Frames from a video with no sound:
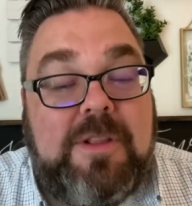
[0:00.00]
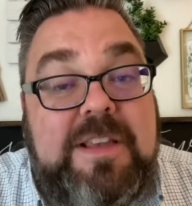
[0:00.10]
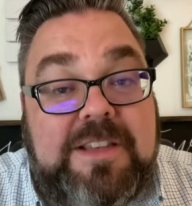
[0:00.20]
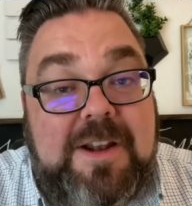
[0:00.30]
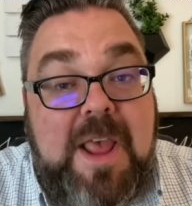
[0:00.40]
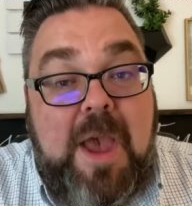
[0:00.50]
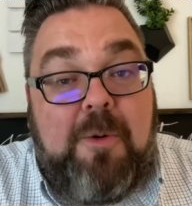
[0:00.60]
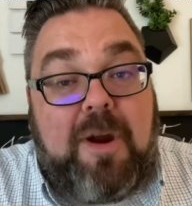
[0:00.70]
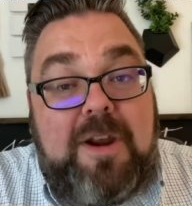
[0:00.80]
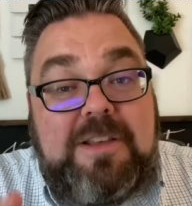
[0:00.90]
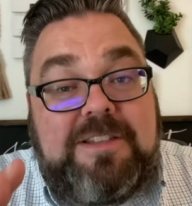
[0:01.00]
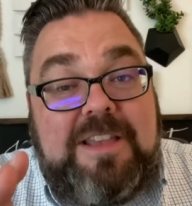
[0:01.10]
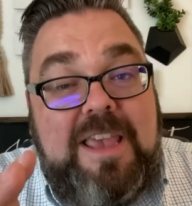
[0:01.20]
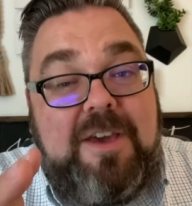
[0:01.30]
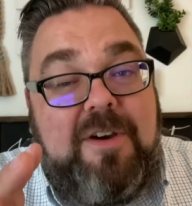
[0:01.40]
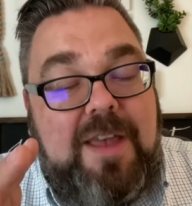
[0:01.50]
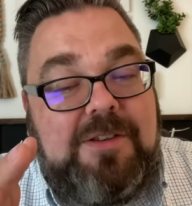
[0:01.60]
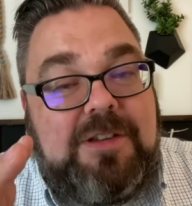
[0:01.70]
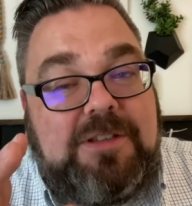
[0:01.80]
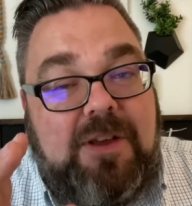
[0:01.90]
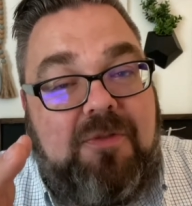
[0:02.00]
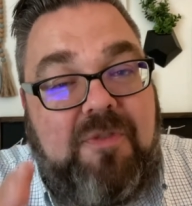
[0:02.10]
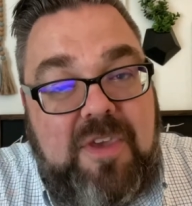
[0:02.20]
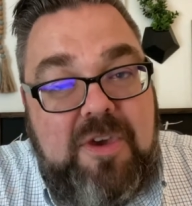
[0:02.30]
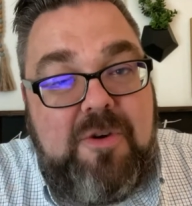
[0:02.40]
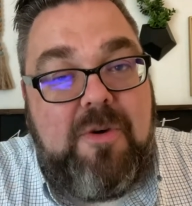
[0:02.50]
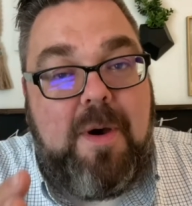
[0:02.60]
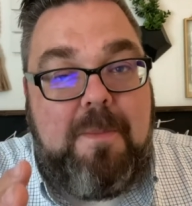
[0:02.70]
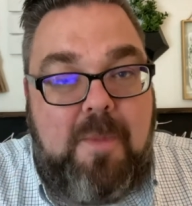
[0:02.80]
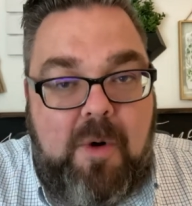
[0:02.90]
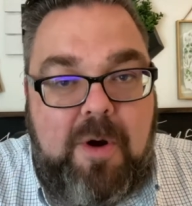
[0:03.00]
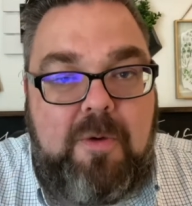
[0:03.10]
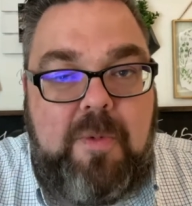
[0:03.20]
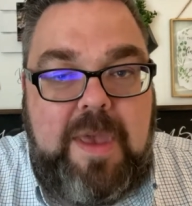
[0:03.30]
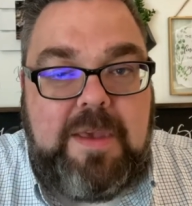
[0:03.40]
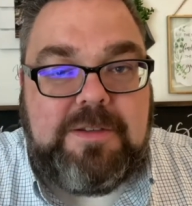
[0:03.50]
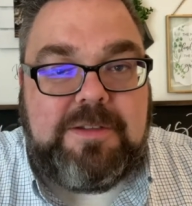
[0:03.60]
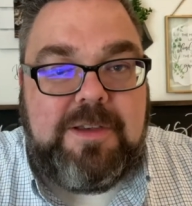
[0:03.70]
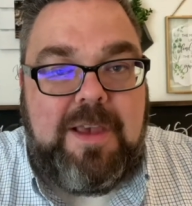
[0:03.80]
Listen, we're going to see you in just a few more weeks.